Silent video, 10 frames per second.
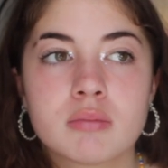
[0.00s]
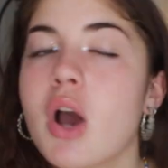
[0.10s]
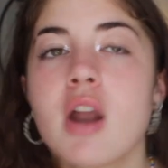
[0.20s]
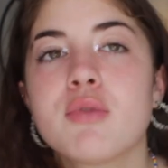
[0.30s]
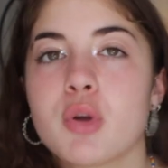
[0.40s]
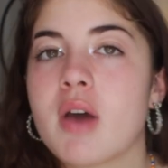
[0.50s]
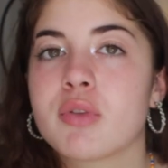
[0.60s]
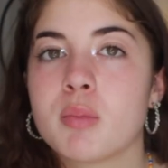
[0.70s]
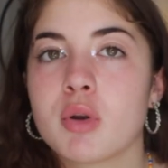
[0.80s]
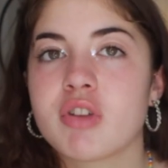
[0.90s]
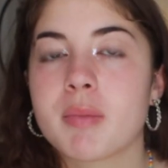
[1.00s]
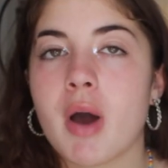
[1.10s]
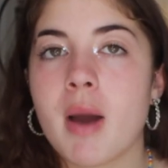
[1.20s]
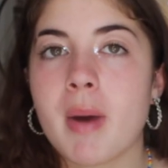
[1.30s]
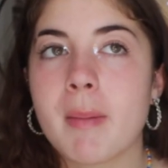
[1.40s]
I kind of do have some logic
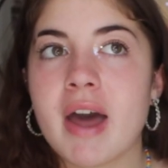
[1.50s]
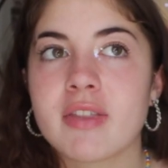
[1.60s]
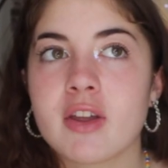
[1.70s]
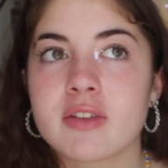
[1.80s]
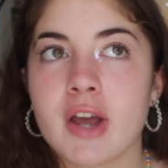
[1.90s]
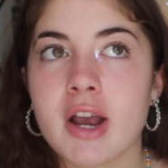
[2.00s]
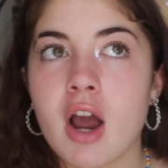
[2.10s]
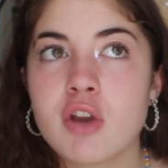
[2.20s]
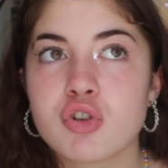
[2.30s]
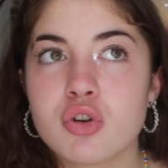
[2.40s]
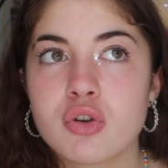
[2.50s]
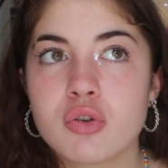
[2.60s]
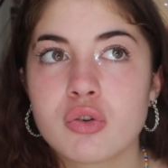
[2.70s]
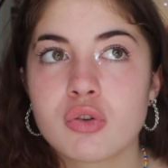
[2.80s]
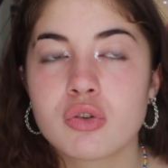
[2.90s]
behind my madness, like I
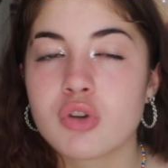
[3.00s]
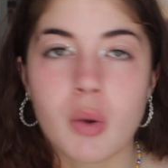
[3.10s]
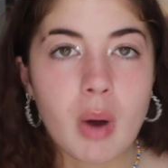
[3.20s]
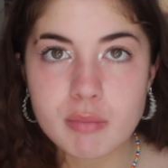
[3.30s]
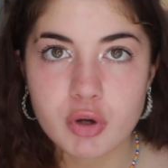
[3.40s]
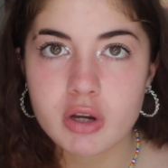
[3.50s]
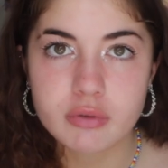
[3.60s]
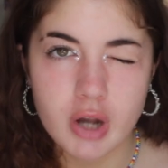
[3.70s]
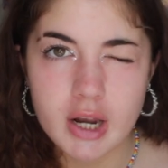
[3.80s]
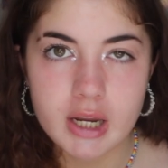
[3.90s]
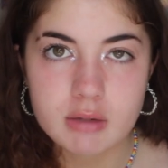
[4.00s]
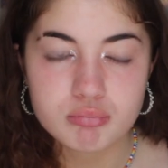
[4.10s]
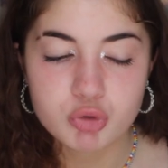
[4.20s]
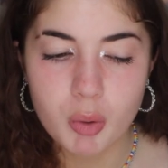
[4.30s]
do know what I'm doing slightly.